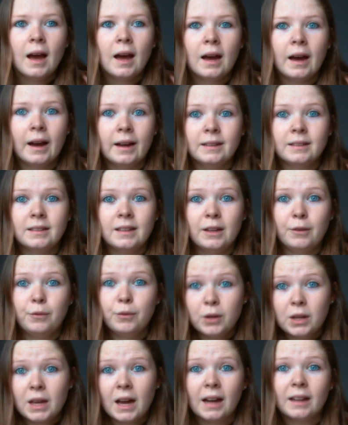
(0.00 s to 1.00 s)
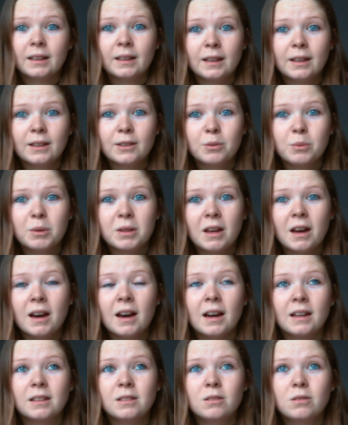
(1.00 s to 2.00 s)
And if you can get it done with
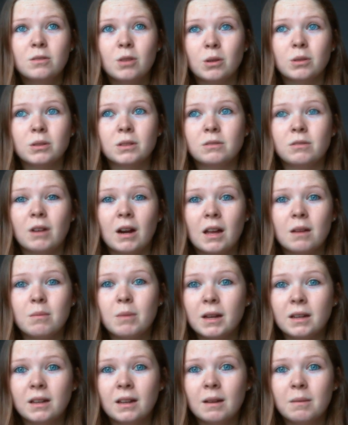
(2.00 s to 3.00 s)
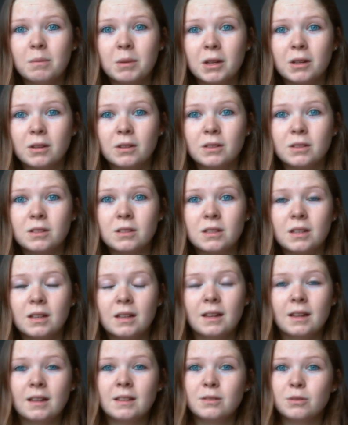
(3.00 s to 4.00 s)
that, I totally recommend it because
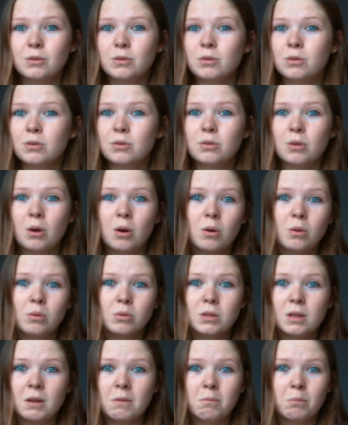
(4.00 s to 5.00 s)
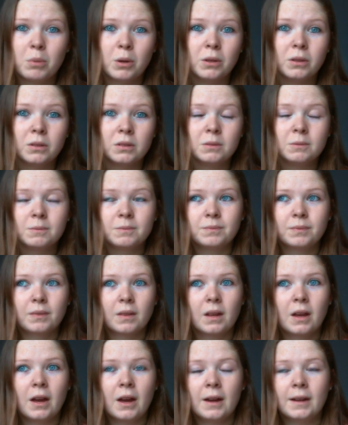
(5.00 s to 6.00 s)
it's so simple.
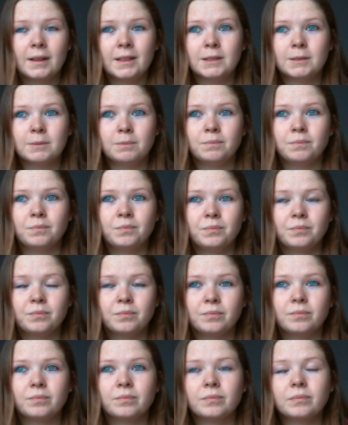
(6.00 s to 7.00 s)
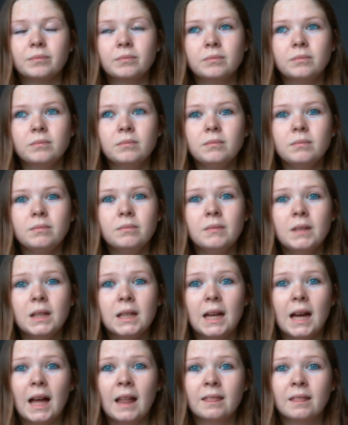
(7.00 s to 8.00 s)
And
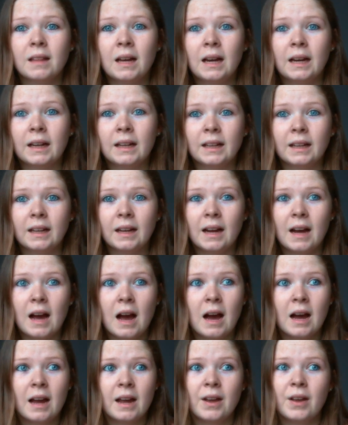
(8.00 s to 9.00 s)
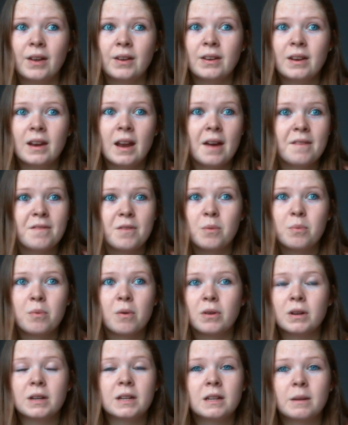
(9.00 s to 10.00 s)
like, I never
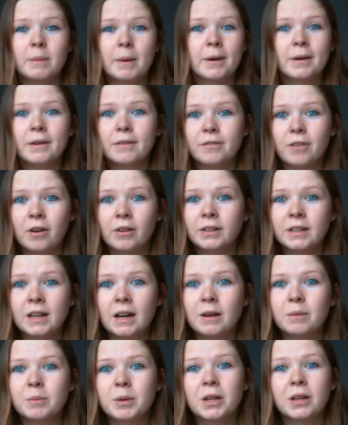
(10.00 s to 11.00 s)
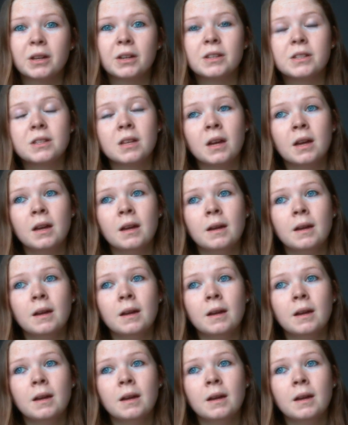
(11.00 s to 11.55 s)
worried about it falling out because